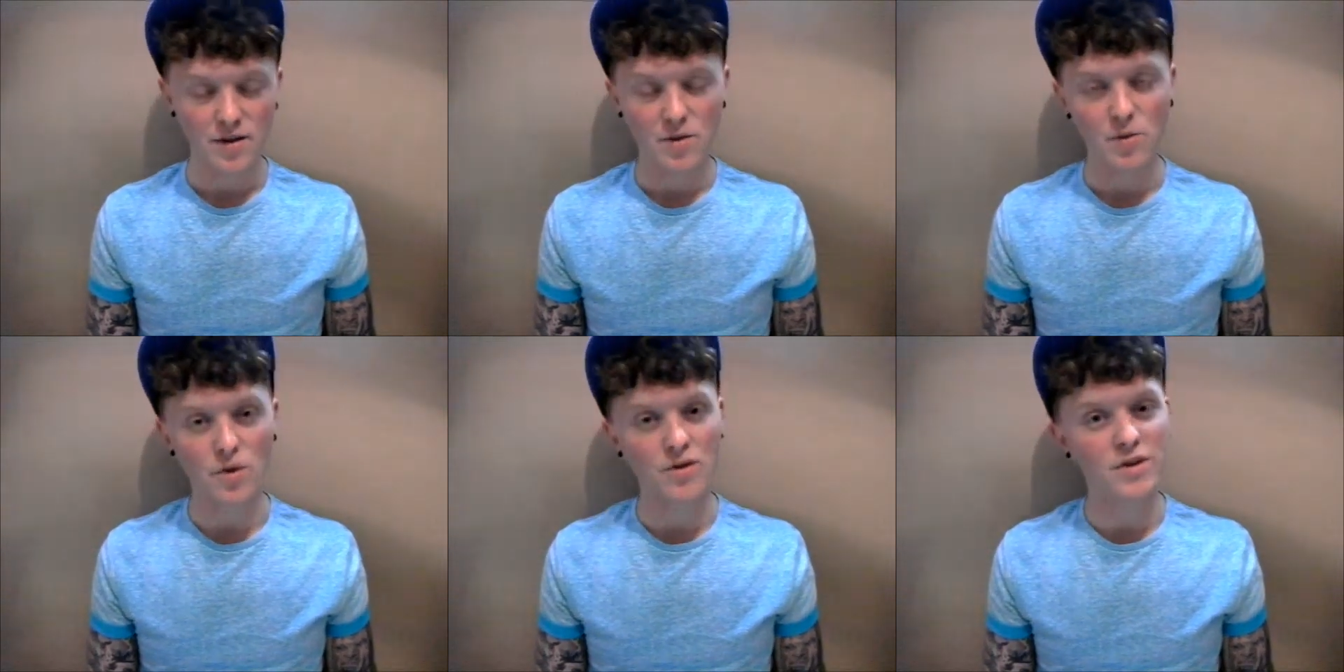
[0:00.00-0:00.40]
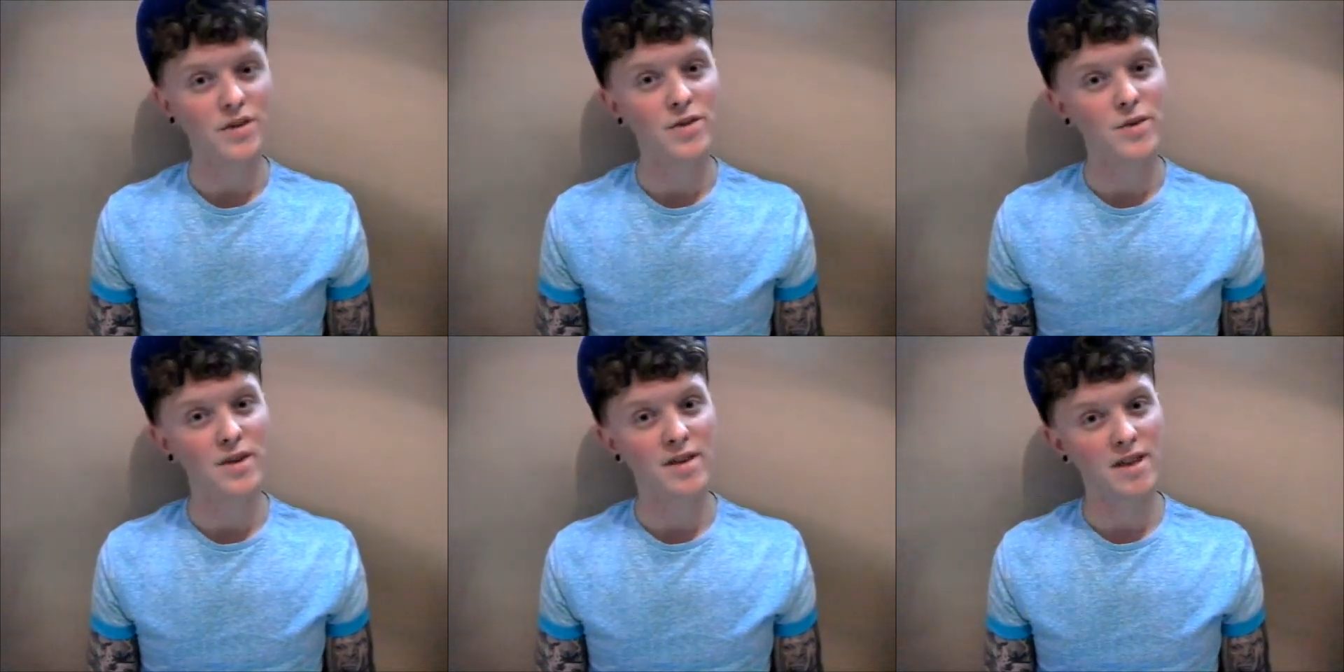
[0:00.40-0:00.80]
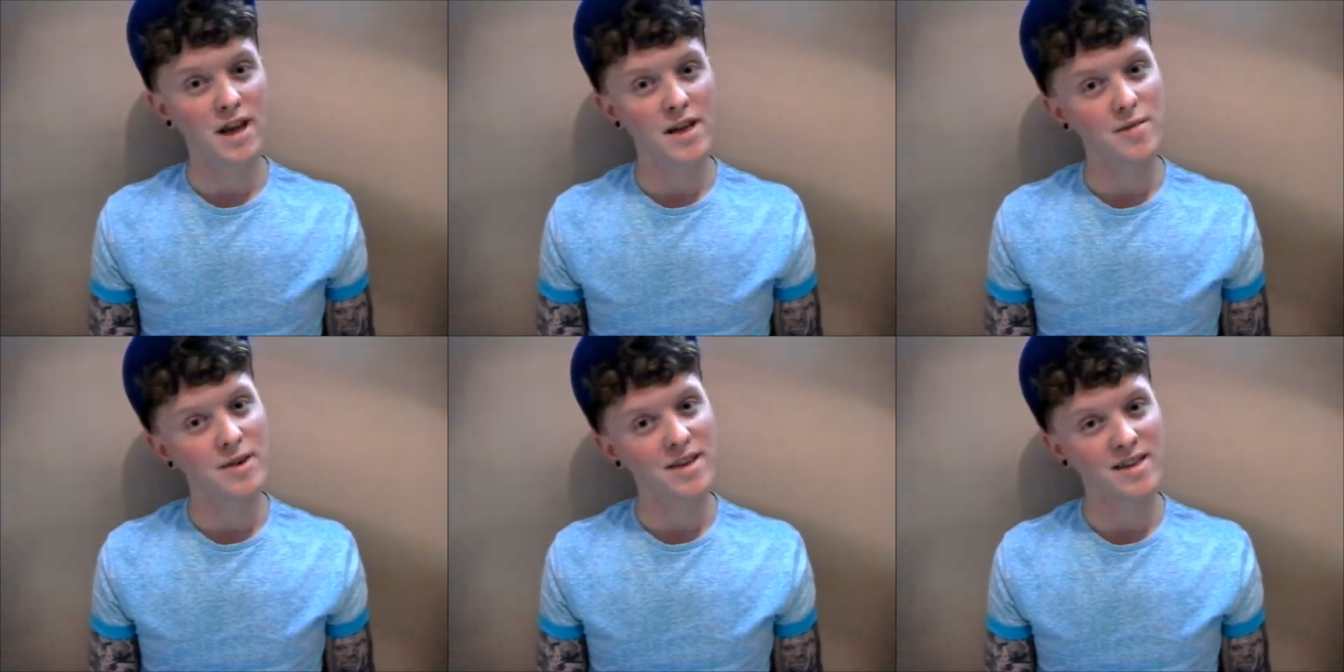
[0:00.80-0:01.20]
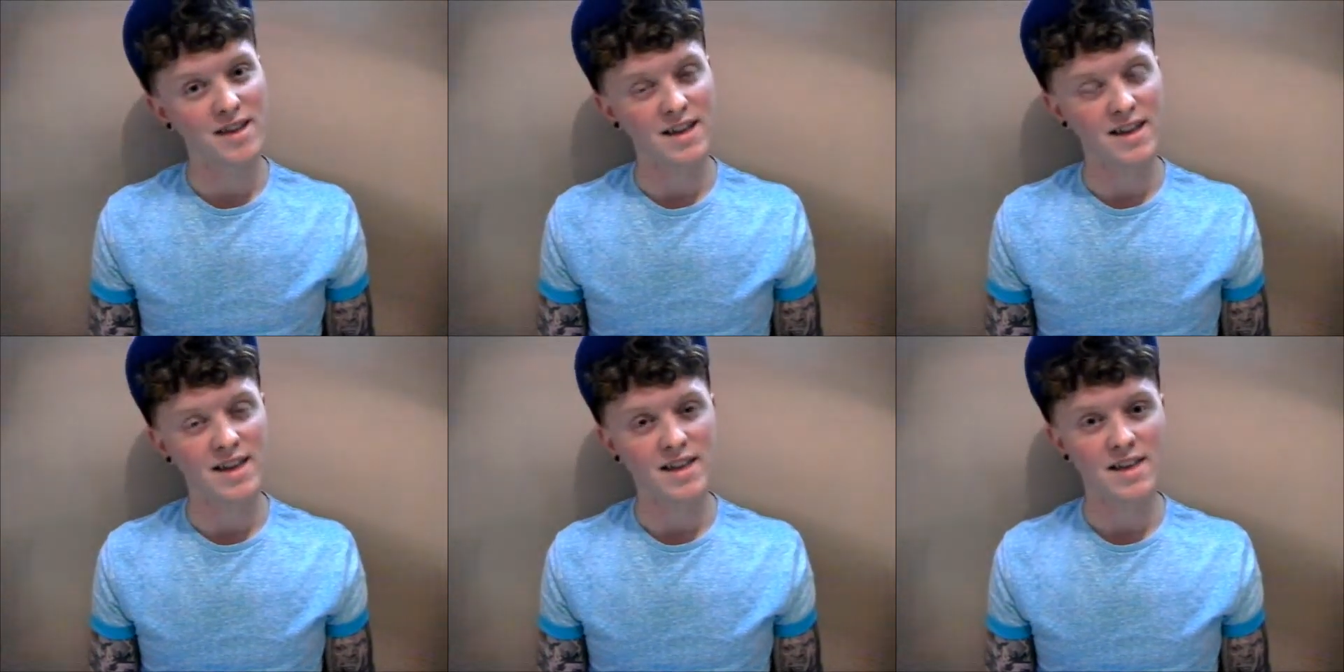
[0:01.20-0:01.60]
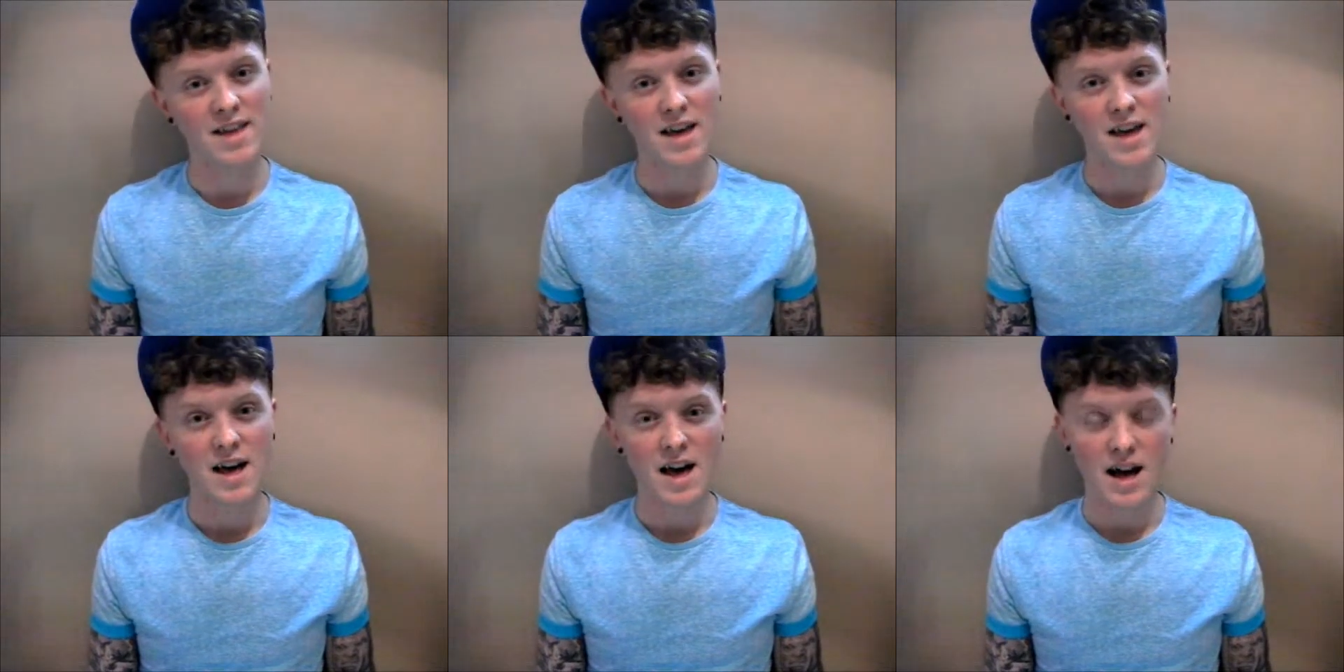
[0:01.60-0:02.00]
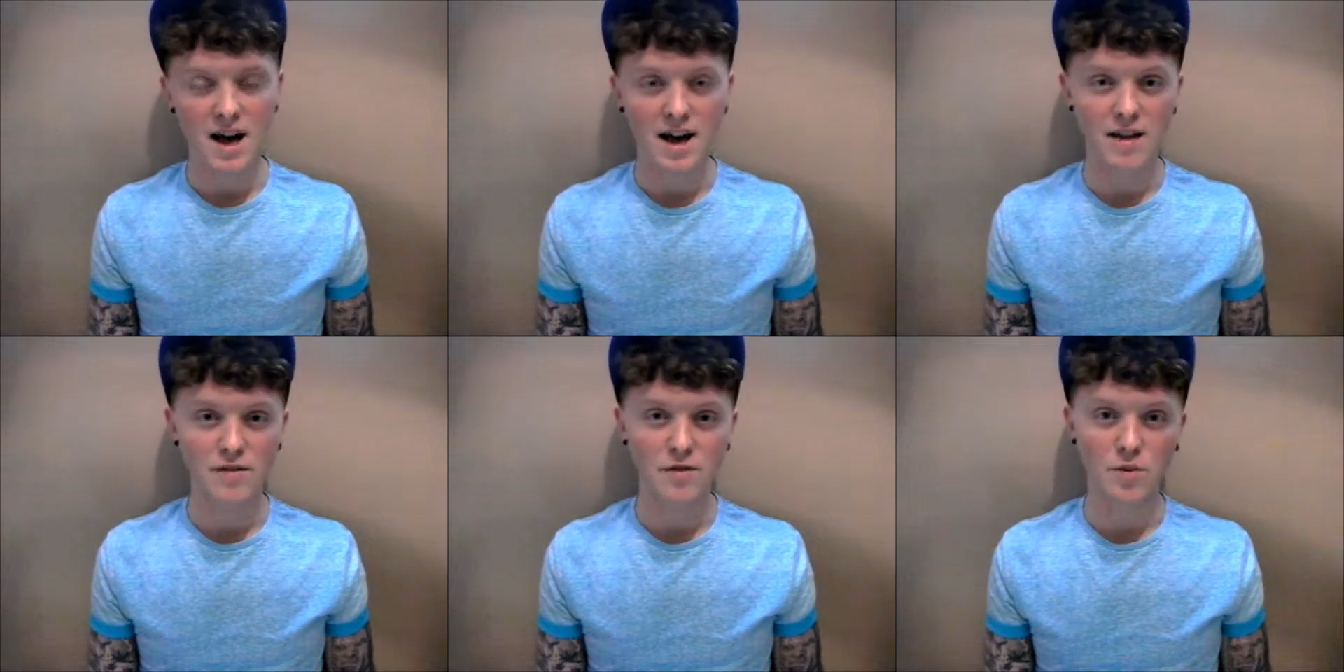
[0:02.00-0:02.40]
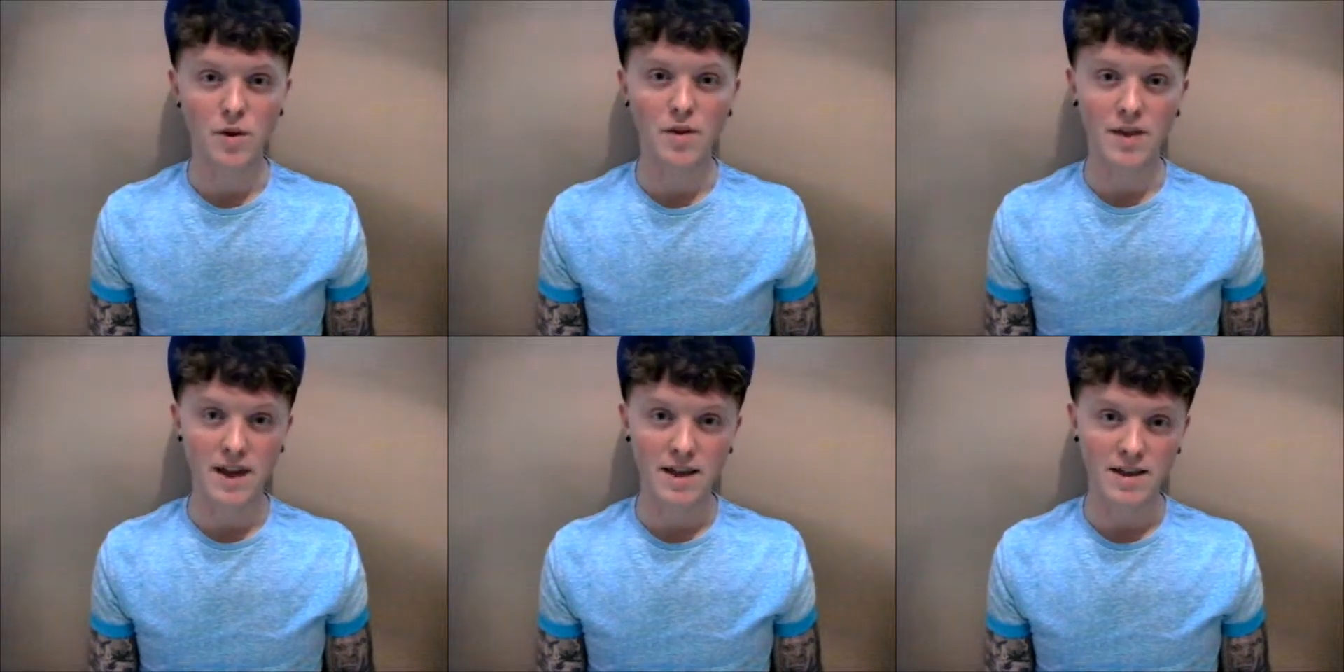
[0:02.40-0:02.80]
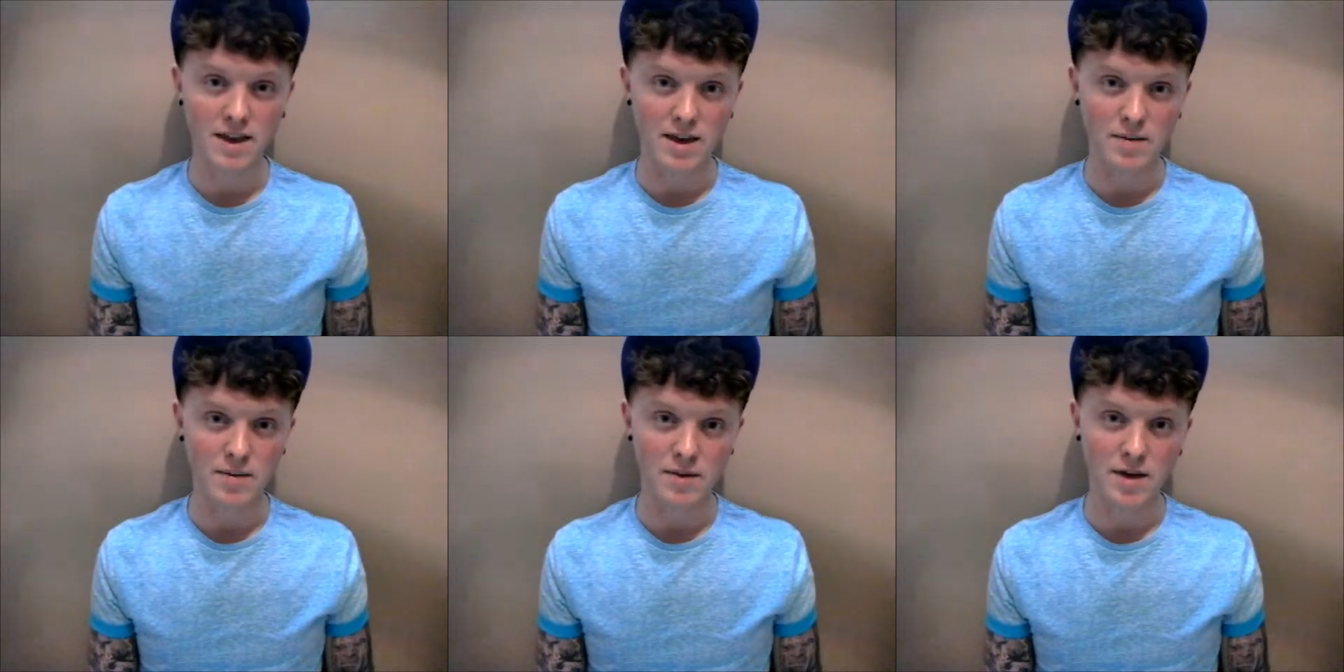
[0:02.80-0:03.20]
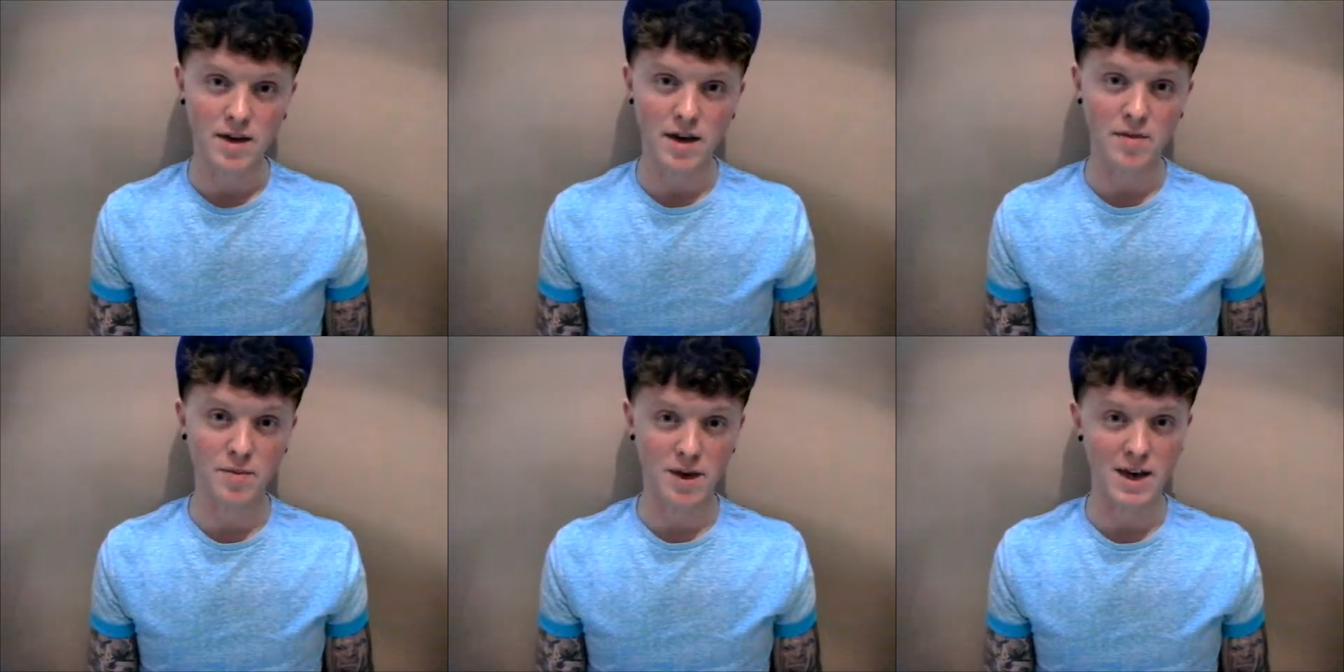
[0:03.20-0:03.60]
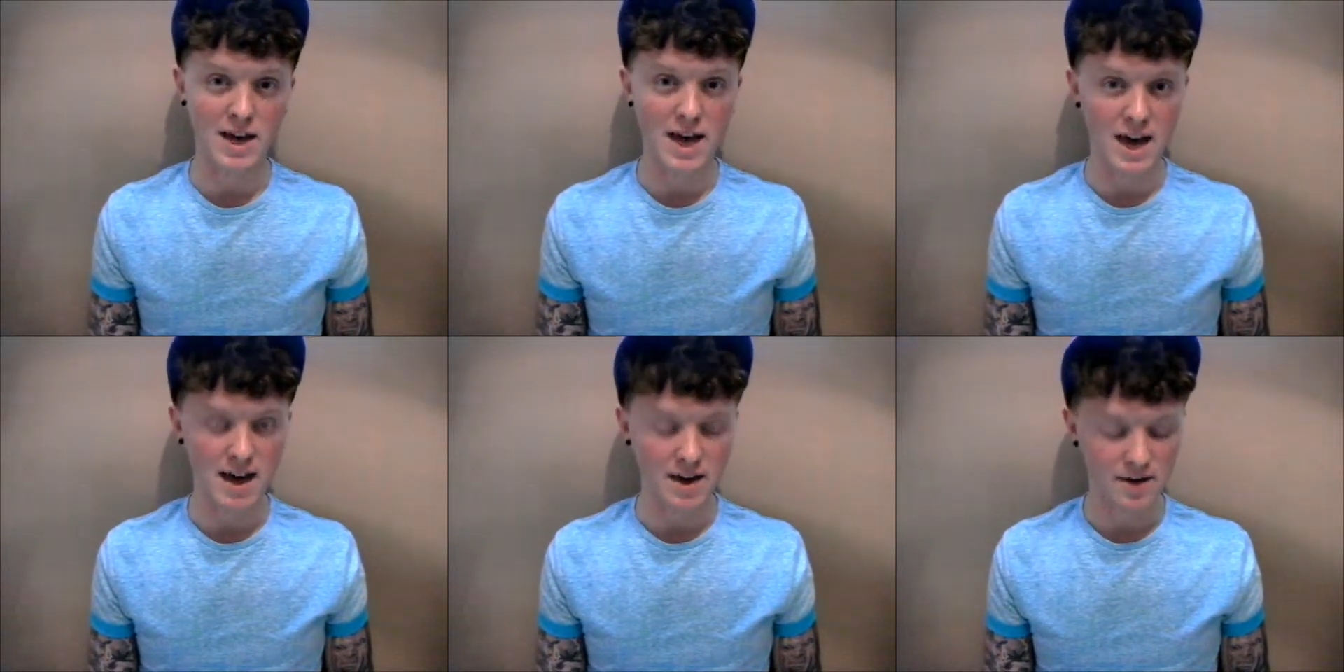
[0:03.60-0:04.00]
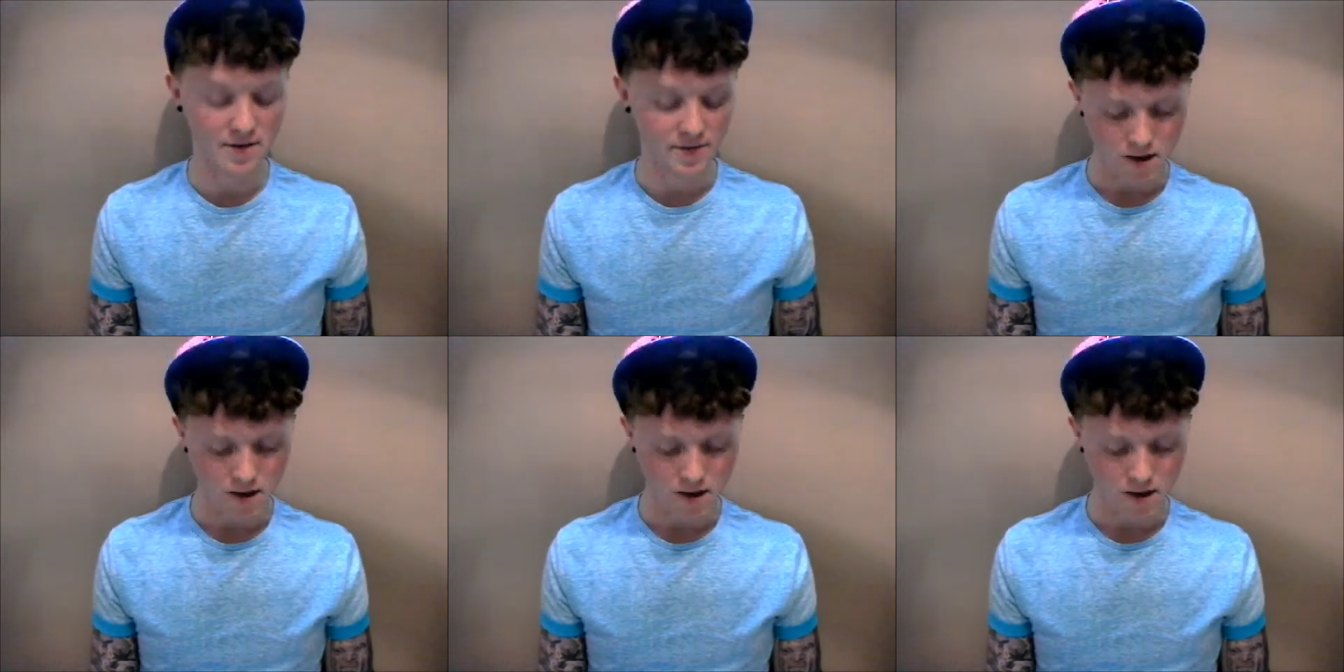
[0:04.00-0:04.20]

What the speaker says: wanting to excel in my studies, and for what they deemed as being gay.